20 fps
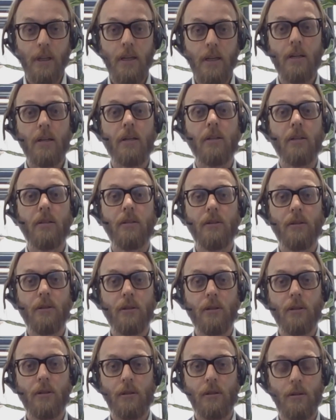near
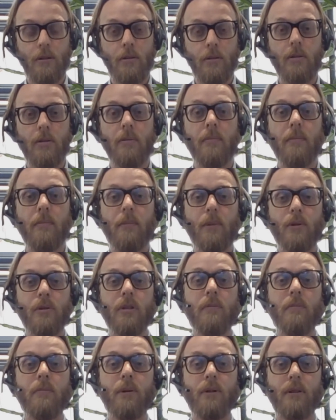the
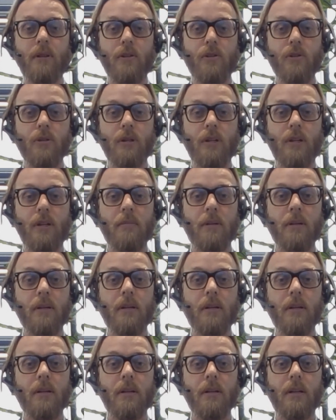most important
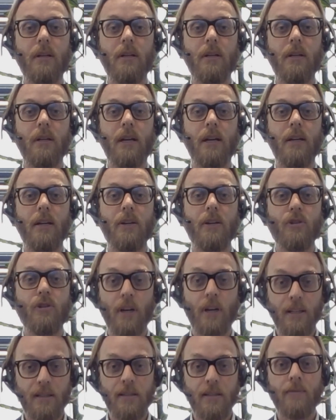geothermal
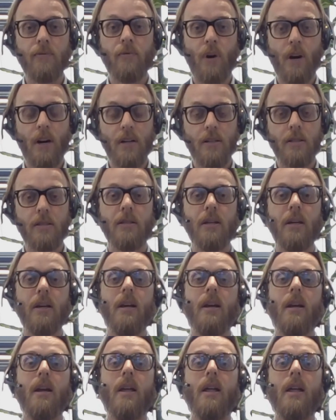energy
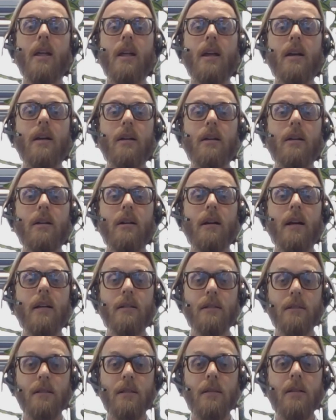reservoirs,
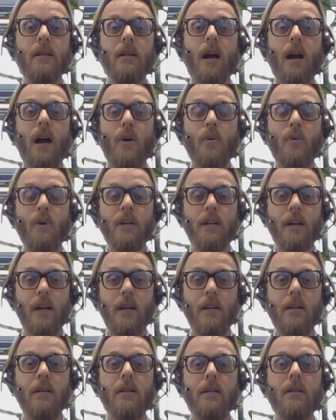and see how
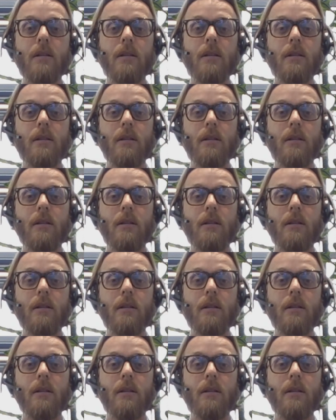we can